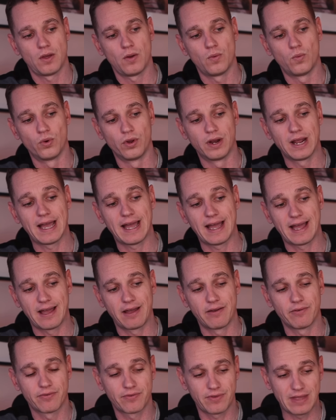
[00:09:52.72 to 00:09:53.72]
would
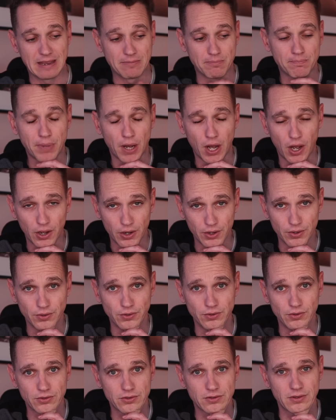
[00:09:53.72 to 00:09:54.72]
have
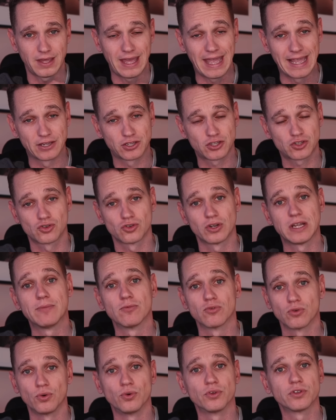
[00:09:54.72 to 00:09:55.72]
imposed extreme
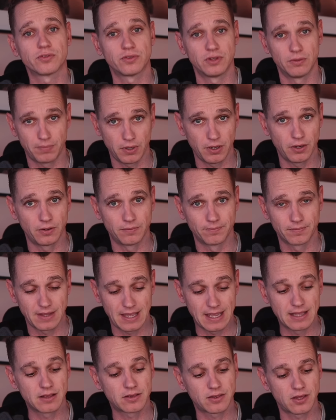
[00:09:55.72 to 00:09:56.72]
rules for the boat
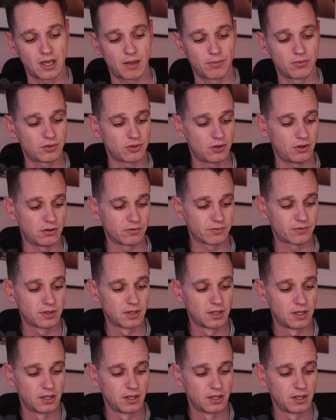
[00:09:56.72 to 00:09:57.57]
in terms of